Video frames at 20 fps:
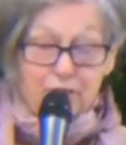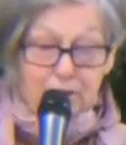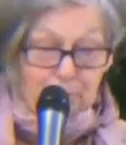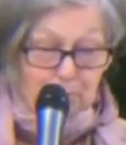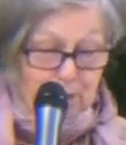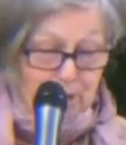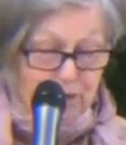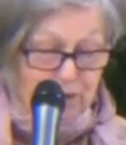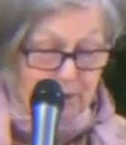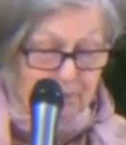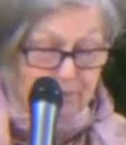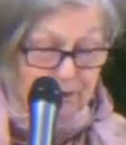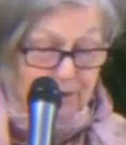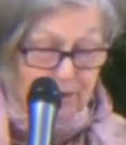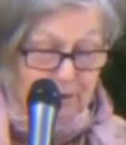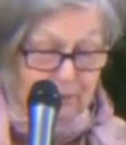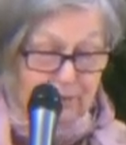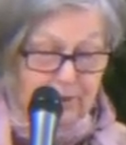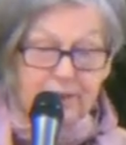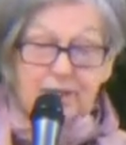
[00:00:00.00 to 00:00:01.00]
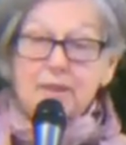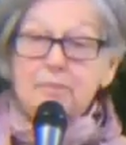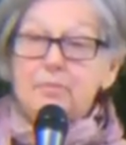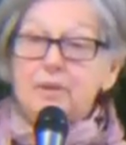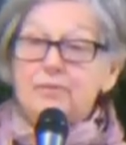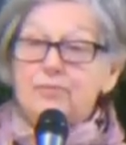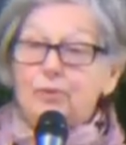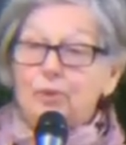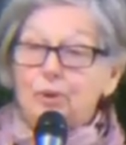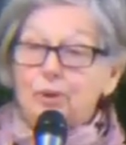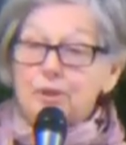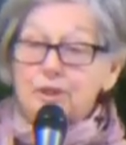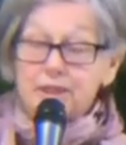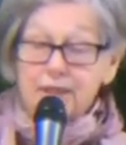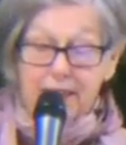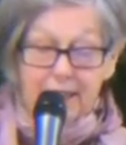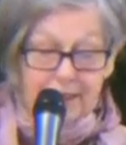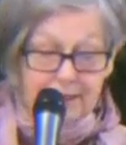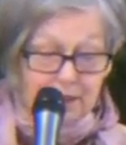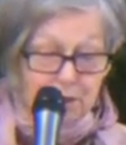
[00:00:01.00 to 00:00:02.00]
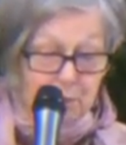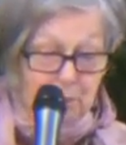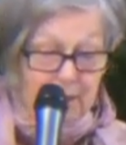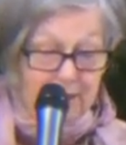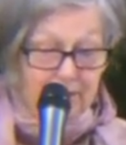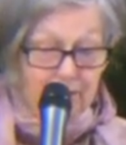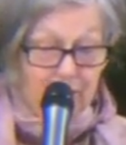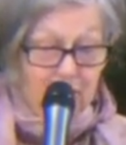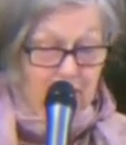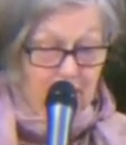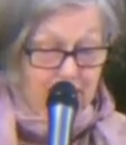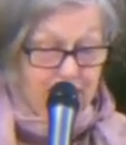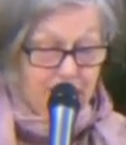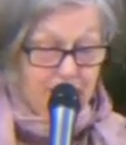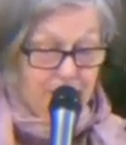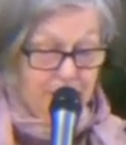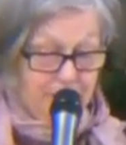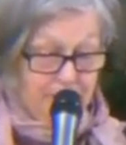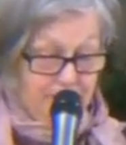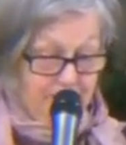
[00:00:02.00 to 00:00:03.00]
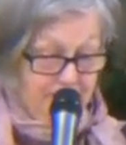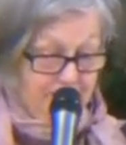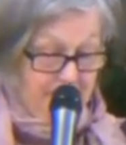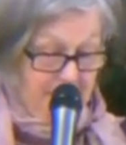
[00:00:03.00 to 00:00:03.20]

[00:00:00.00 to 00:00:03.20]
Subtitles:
the worship service and before today's choir concert.